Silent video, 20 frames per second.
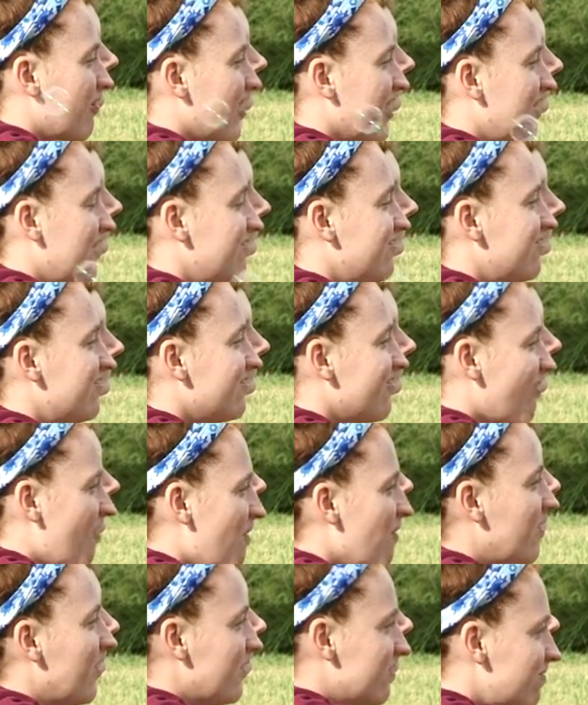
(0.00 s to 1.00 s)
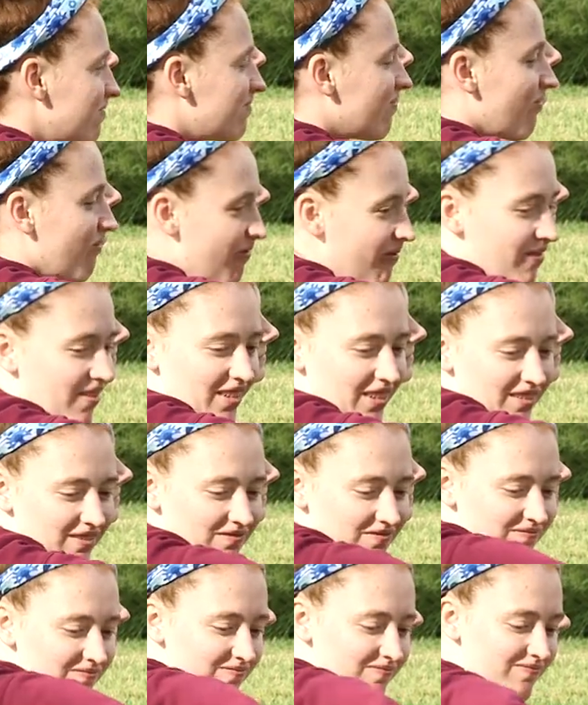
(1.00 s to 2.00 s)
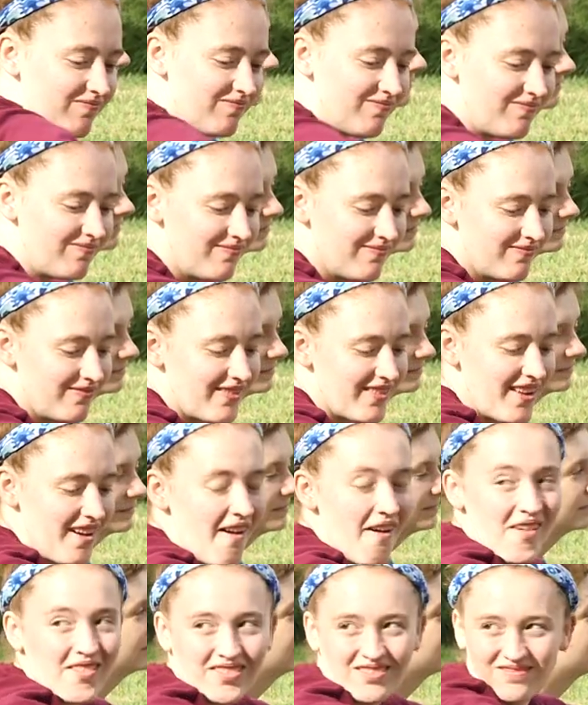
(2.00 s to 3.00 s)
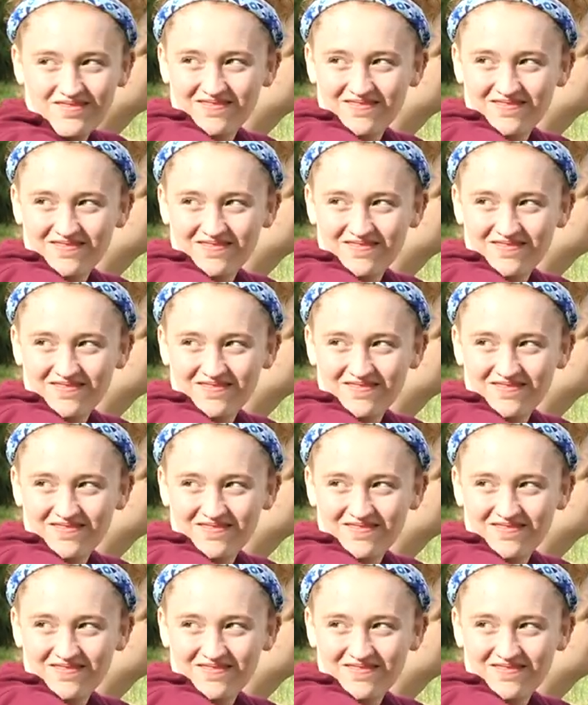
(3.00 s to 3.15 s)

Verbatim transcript: exactly to what it means to maybe move through this world in a